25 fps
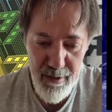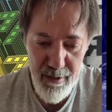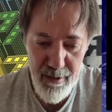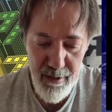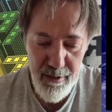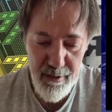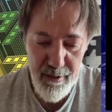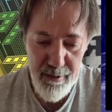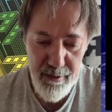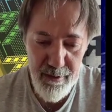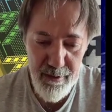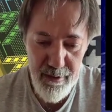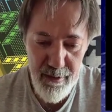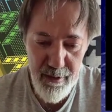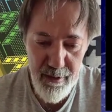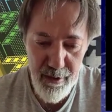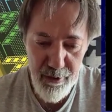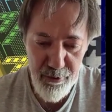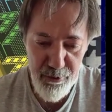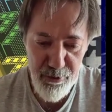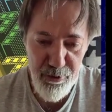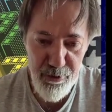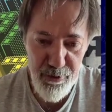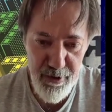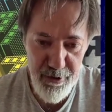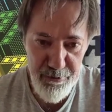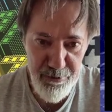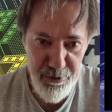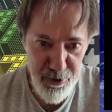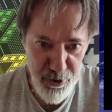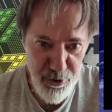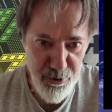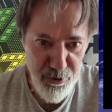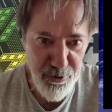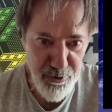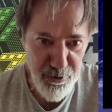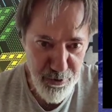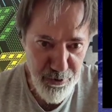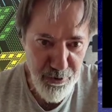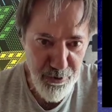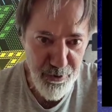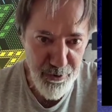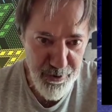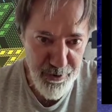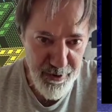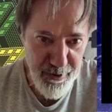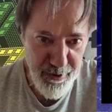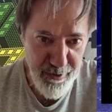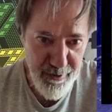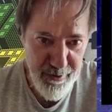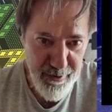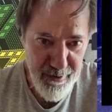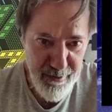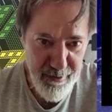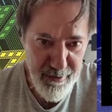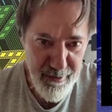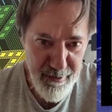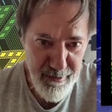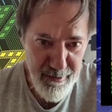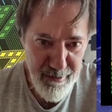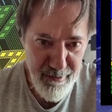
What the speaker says: And I thought if she could use this,